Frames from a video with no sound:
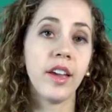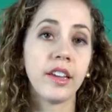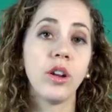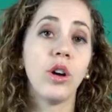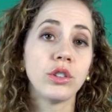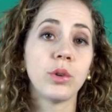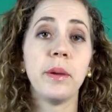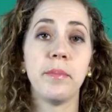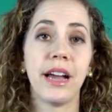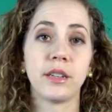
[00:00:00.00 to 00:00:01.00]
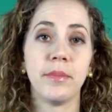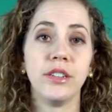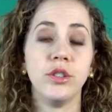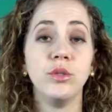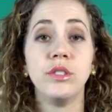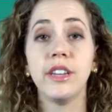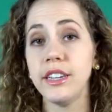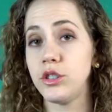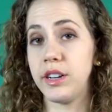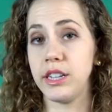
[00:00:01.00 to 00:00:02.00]
It can also impact men who
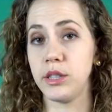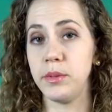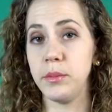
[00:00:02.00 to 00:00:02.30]
date trans